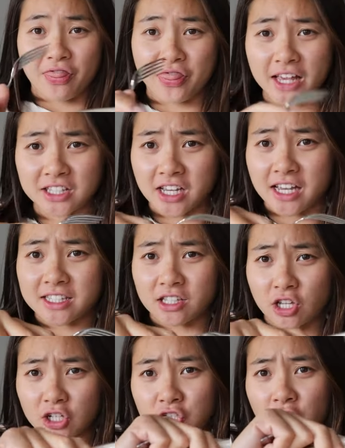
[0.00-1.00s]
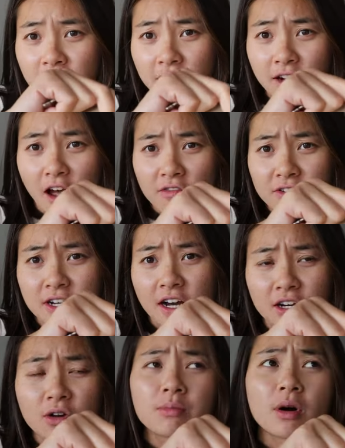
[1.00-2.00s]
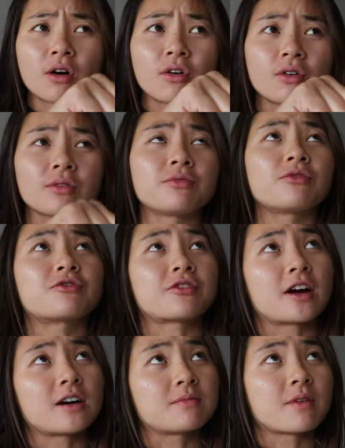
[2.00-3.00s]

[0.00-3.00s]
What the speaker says: this is the chicken avocado bowl from